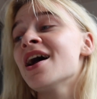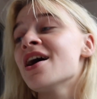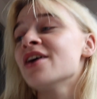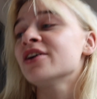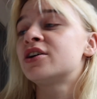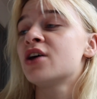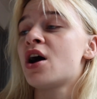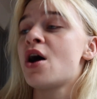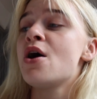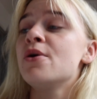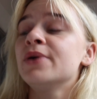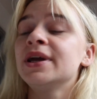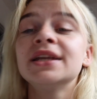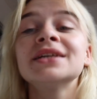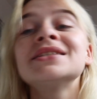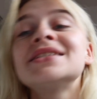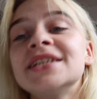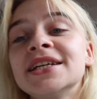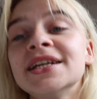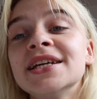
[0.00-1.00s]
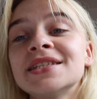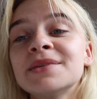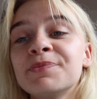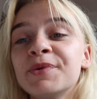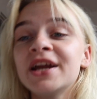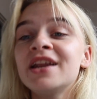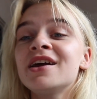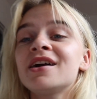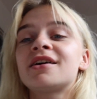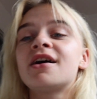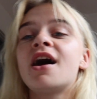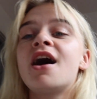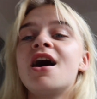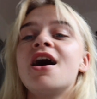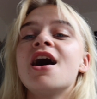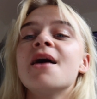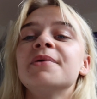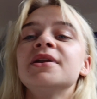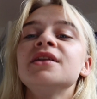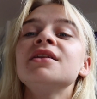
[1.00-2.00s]
are going to see Sabrina
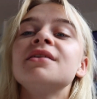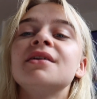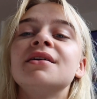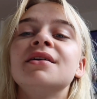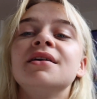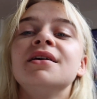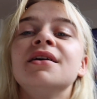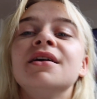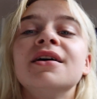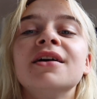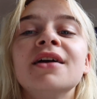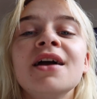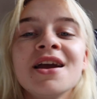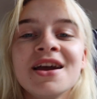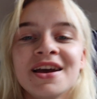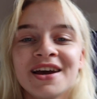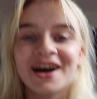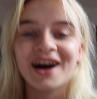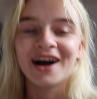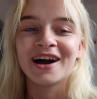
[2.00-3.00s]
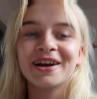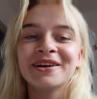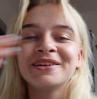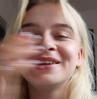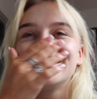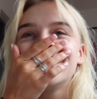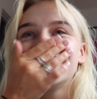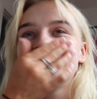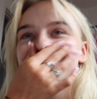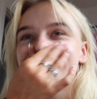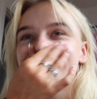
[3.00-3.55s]
Carpenter. I'm